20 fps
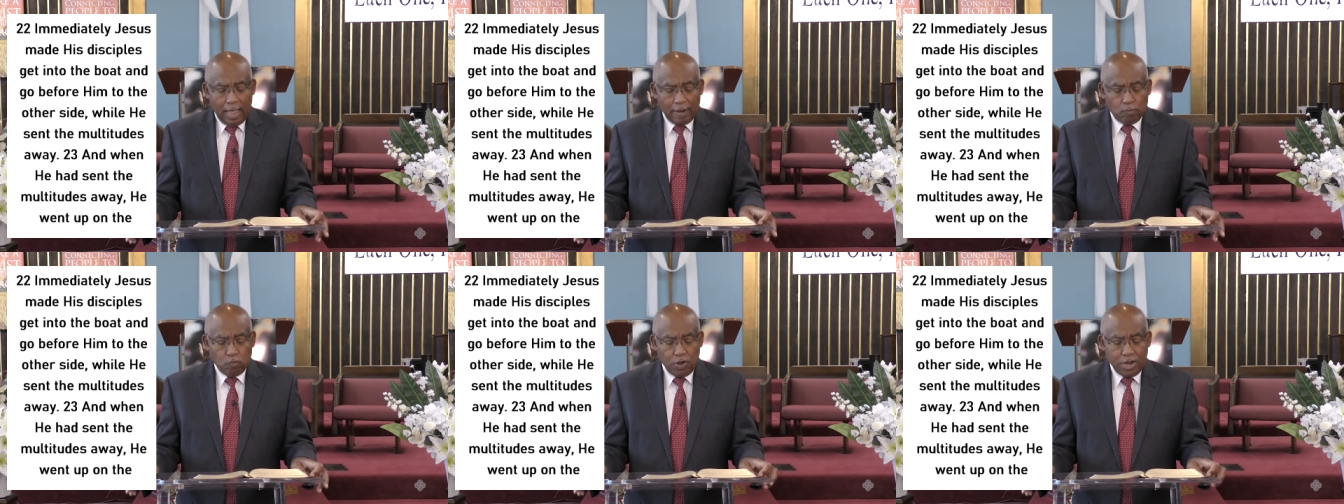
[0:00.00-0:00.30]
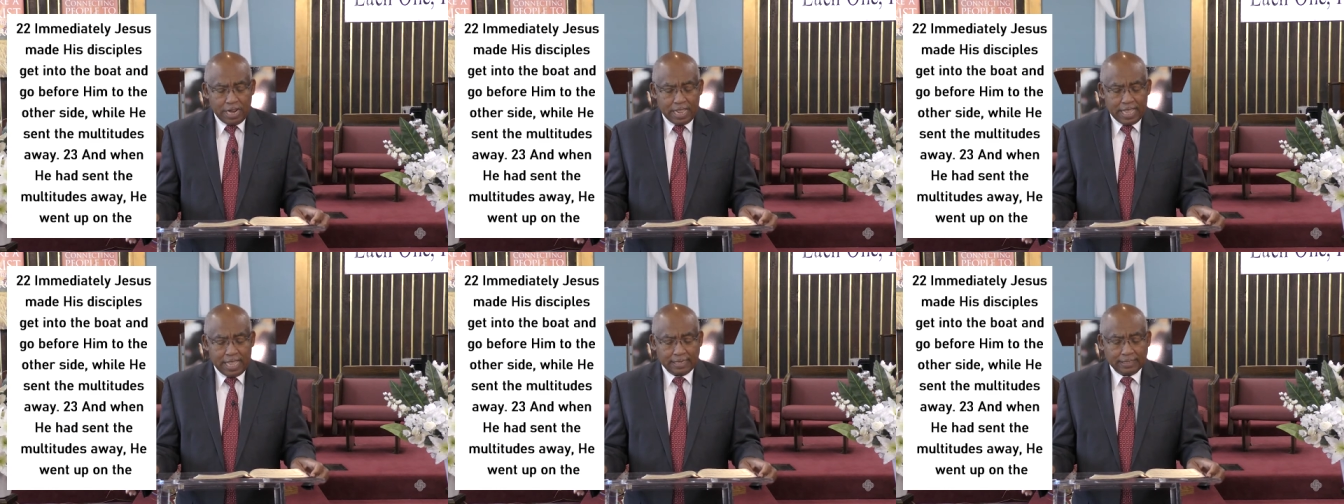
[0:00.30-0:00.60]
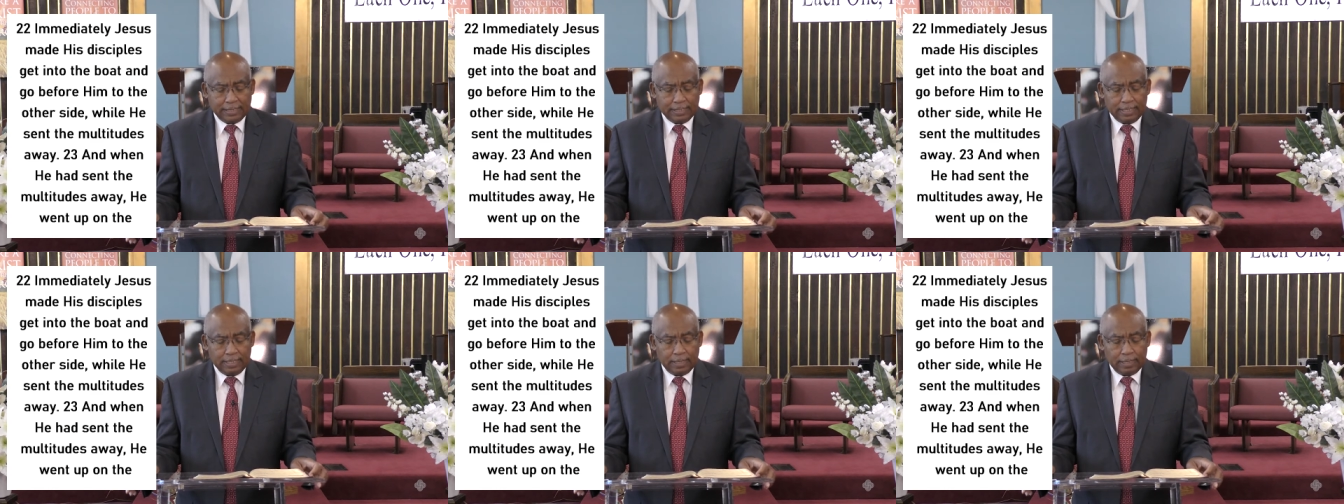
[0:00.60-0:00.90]
And when he
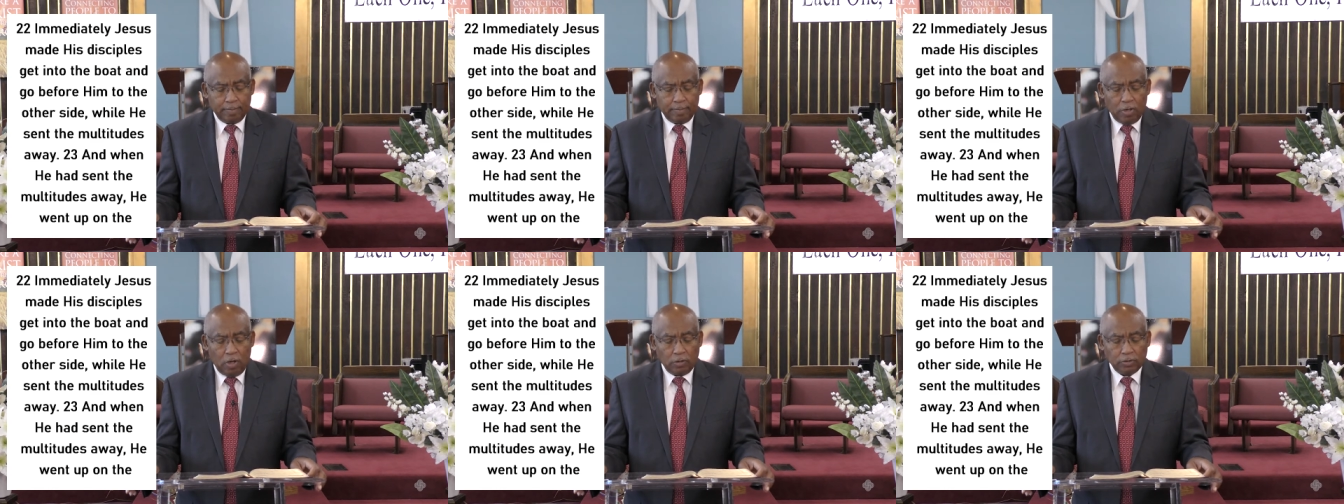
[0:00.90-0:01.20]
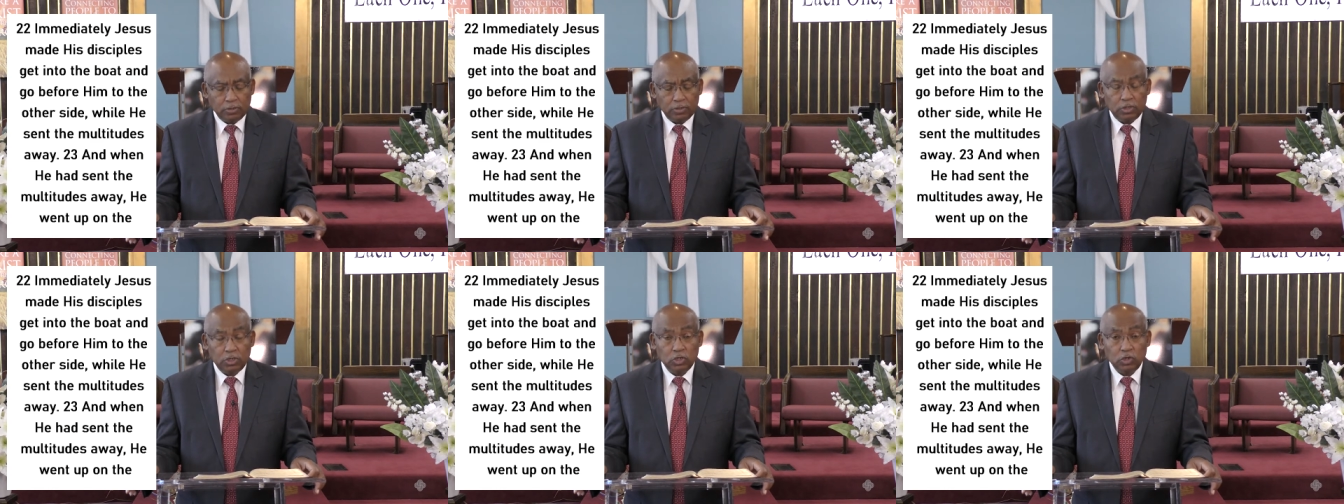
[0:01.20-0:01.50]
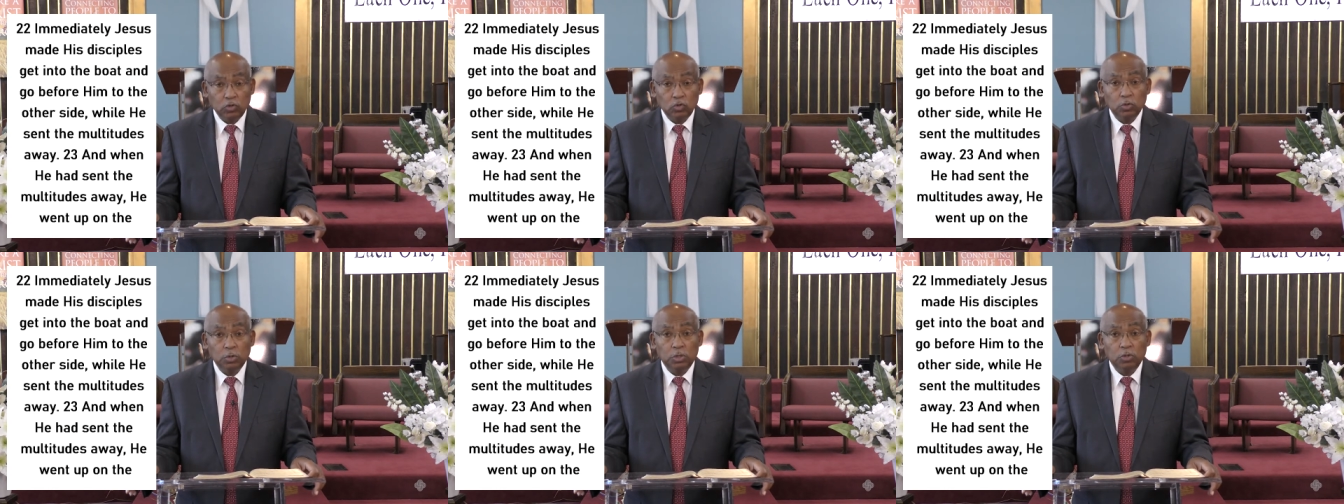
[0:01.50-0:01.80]
had sent the
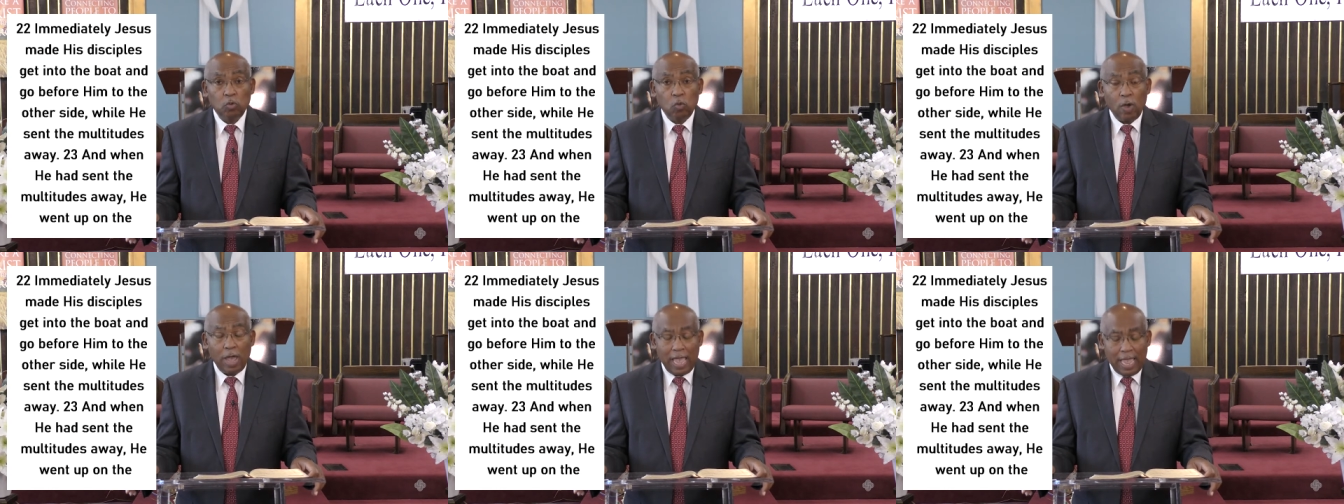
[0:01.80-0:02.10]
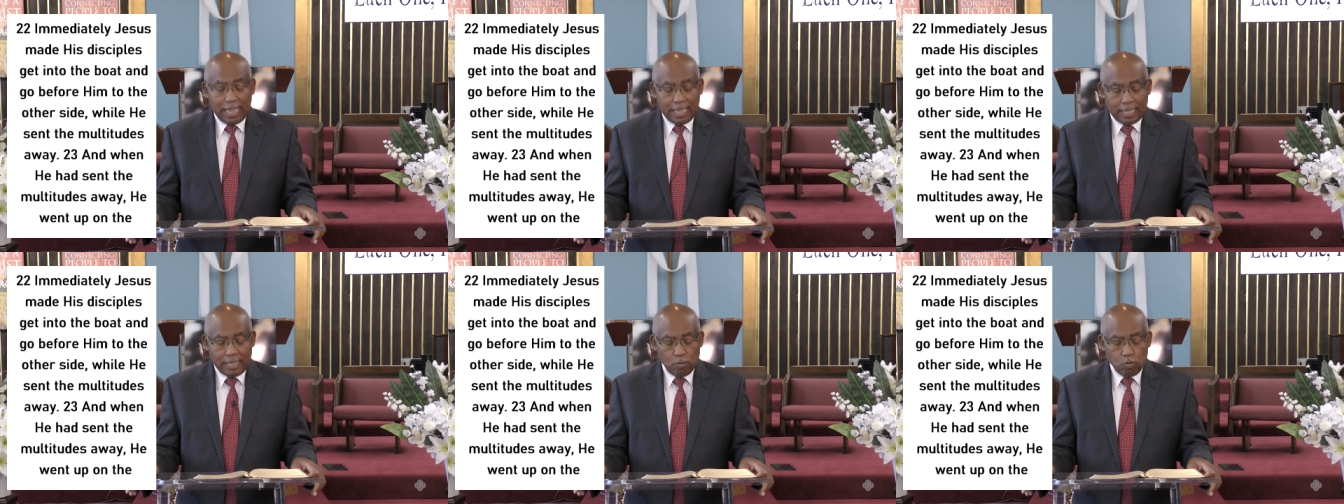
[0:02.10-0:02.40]
multitudes away,